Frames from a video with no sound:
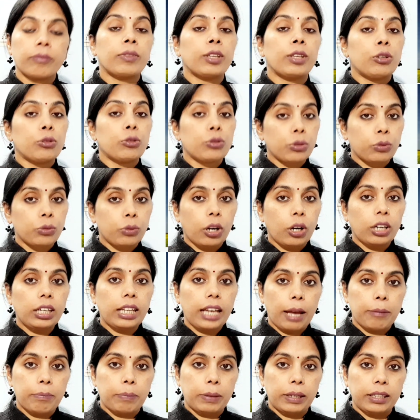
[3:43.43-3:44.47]
So what
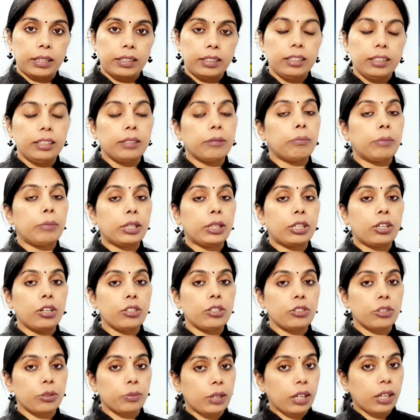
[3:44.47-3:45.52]
happened? Because
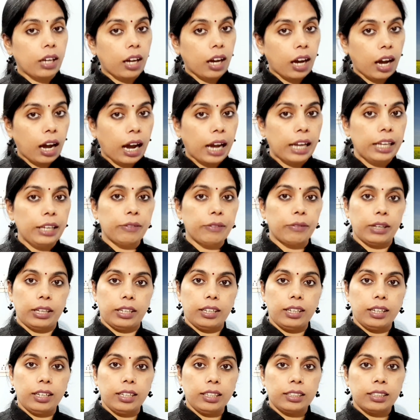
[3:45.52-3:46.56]
of the high
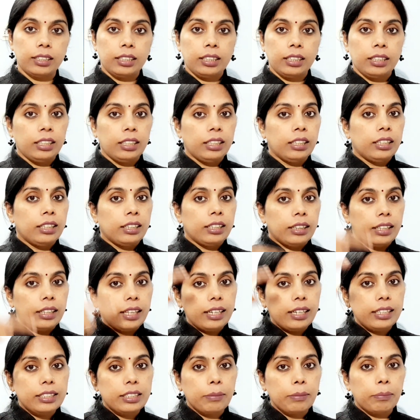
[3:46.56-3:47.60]
wind, there
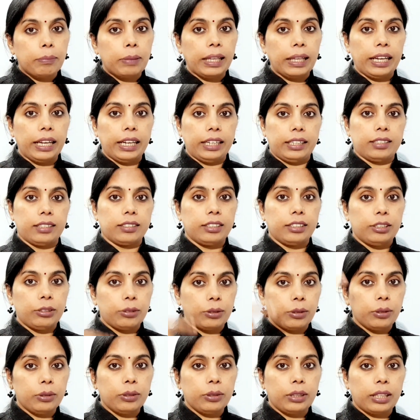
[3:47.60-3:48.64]
is a blade,
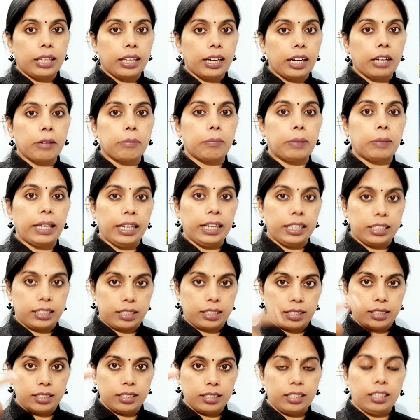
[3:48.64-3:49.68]
there are blades
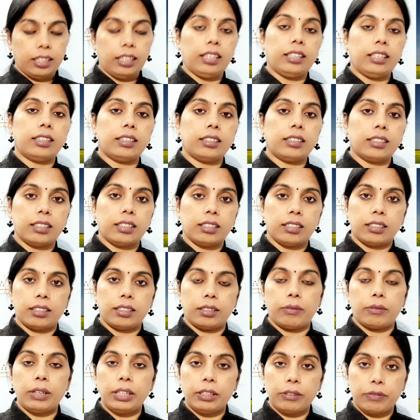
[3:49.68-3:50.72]
in
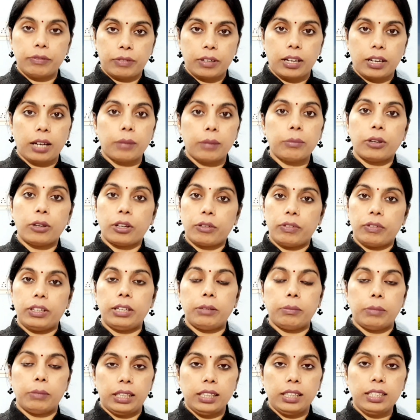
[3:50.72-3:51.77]
wind farm or
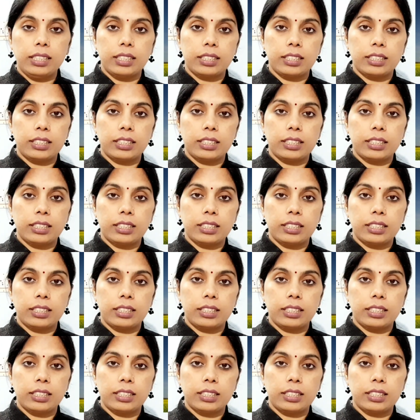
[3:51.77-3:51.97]
windmills